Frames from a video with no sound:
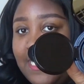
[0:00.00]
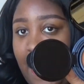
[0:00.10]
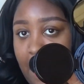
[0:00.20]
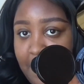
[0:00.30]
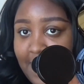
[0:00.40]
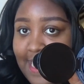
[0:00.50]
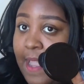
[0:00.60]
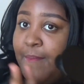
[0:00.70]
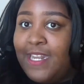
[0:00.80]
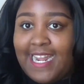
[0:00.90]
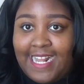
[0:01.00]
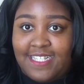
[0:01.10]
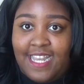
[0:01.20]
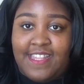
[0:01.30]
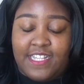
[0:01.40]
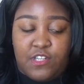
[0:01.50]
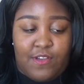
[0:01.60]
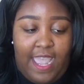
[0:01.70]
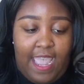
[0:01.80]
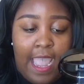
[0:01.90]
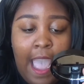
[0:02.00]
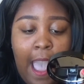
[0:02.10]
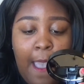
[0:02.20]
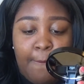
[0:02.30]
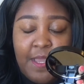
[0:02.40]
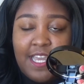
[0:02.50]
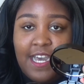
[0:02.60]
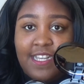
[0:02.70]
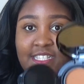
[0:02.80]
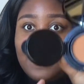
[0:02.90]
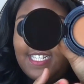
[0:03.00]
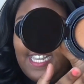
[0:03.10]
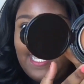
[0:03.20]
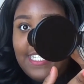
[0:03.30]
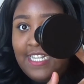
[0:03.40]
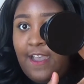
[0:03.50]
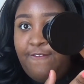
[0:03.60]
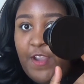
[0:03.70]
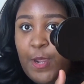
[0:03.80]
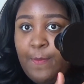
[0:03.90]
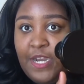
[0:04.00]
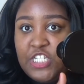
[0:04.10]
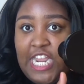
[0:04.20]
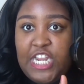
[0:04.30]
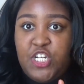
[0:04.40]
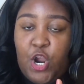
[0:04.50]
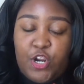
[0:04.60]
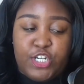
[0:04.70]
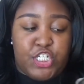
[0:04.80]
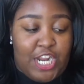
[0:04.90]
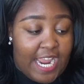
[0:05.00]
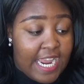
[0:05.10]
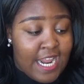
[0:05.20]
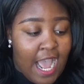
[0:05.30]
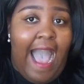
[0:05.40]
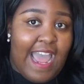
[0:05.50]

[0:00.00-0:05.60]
tad bit light, but like I said, that's okay because this is very much a darker shade.